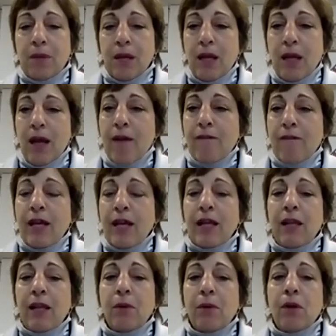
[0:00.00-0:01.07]

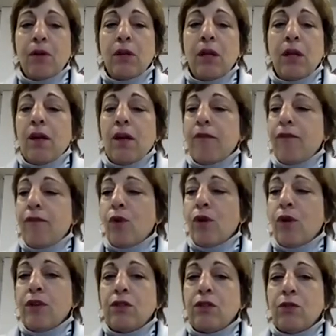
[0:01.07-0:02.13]
available for the
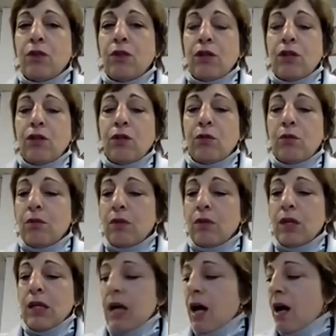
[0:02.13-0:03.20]
student to
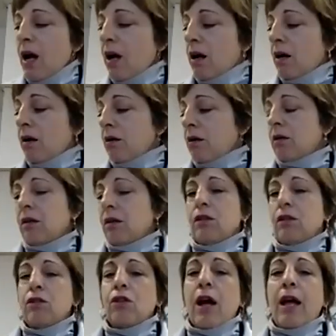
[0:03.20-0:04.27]

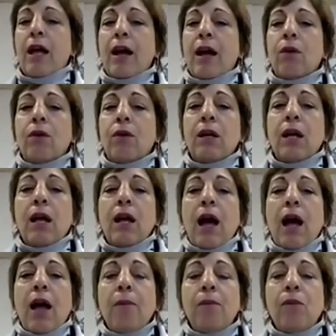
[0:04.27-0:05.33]
try out.
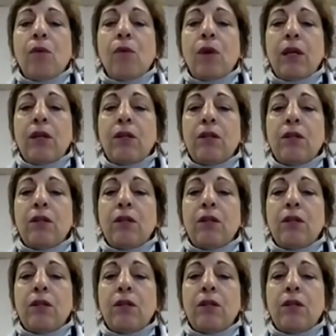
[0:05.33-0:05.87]
I'm going to